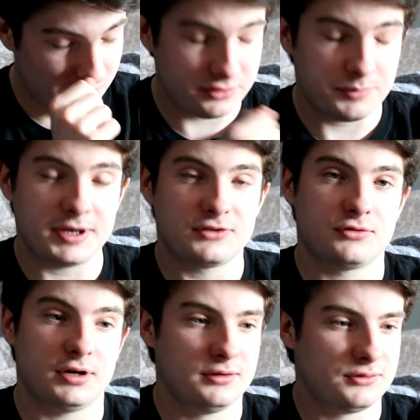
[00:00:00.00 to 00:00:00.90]
of the best
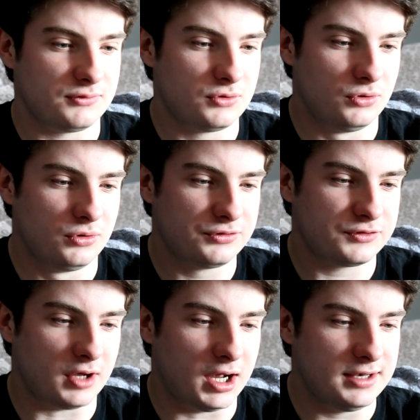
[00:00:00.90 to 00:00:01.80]
trailers, of
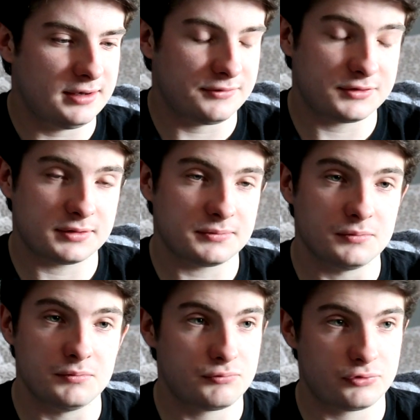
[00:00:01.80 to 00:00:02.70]
course. I loved
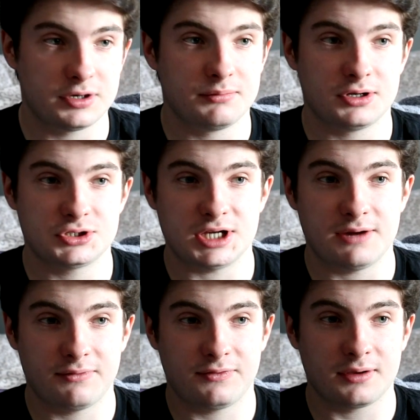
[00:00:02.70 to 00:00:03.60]
pretty much
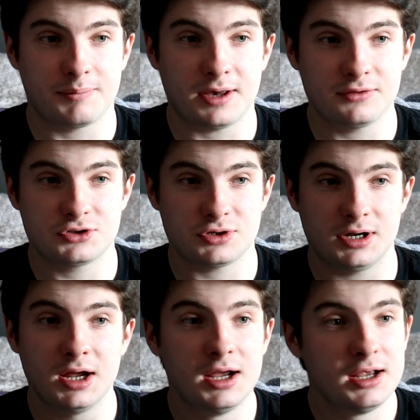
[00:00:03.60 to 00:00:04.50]
everything about the
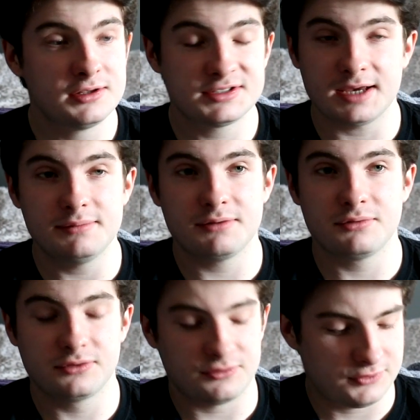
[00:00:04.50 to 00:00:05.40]
trailer. Same
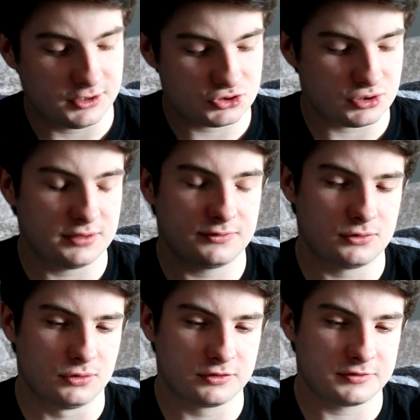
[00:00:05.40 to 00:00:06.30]
level of the first trailer, of
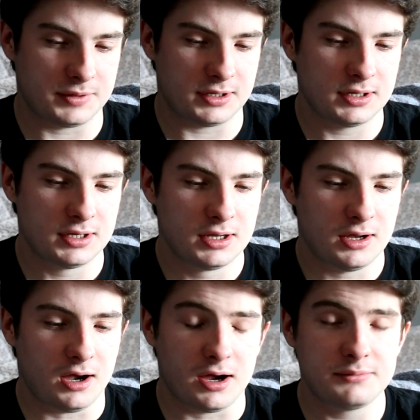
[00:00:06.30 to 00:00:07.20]
course, but
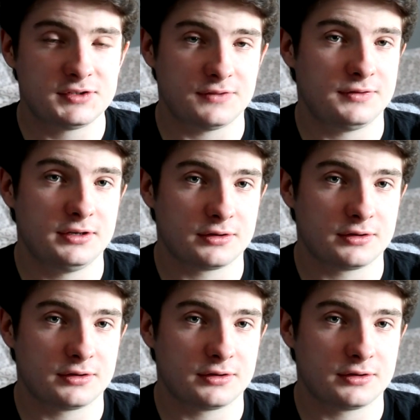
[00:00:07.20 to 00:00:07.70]
I'm definitely